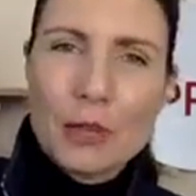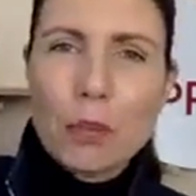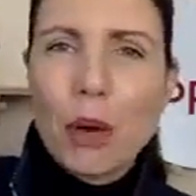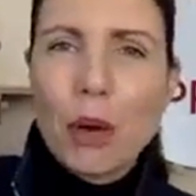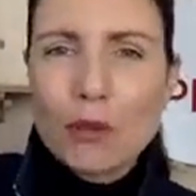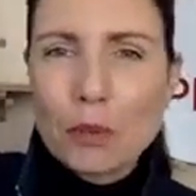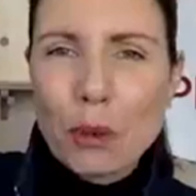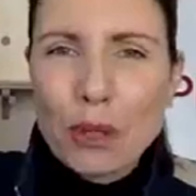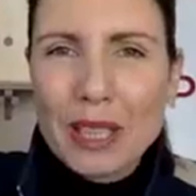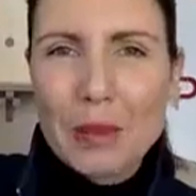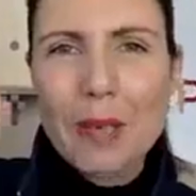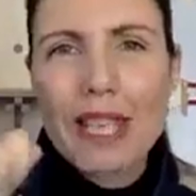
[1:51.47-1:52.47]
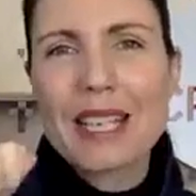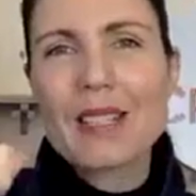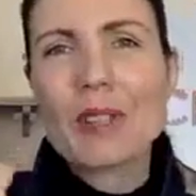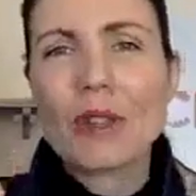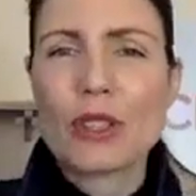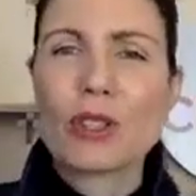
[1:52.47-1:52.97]
pot of boiling
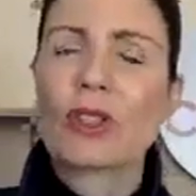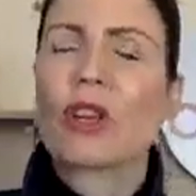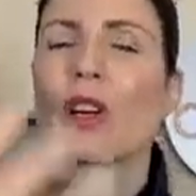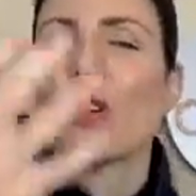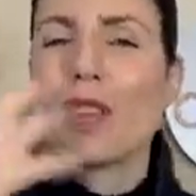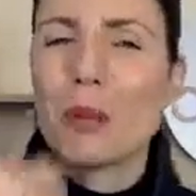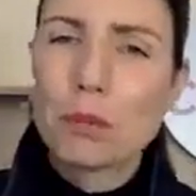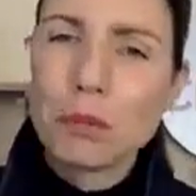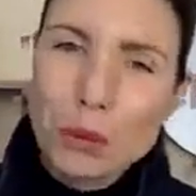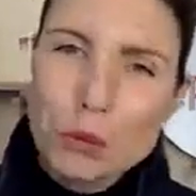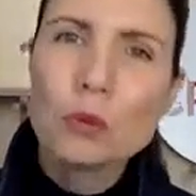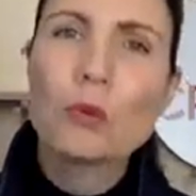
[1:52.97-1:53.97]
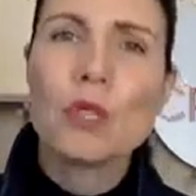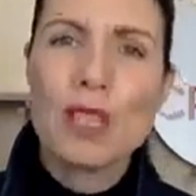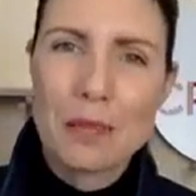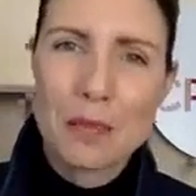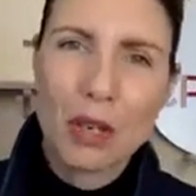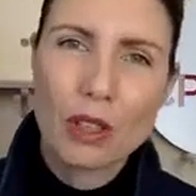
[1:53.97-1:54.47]
peas on the stove and pulls
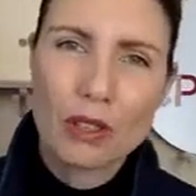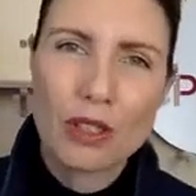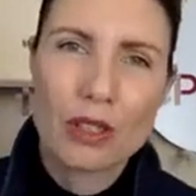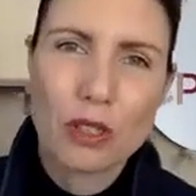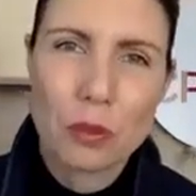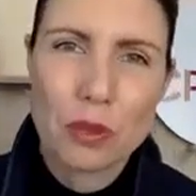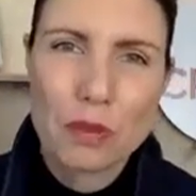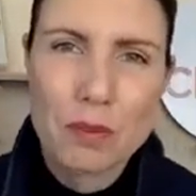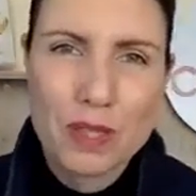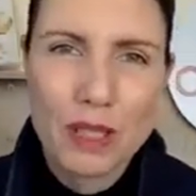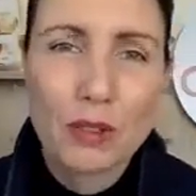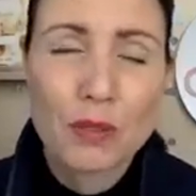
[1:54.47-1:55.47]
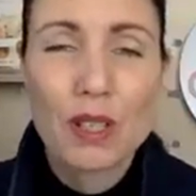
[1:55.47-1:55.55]
them over the top of themselves.